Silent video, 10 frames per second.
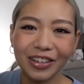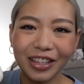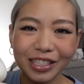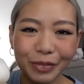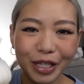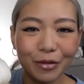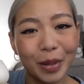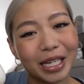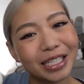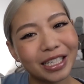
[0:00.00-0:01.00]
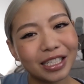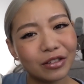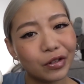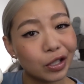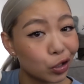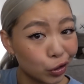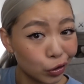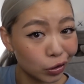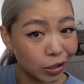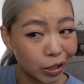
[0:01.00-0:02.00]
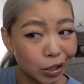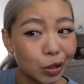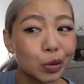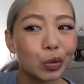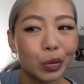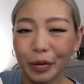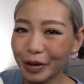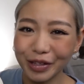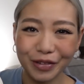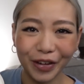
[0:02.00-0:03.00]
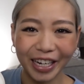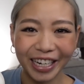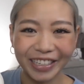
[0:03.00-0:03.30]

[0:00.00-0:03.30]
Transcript: Could this be the best Yeezy V2s? We're about to find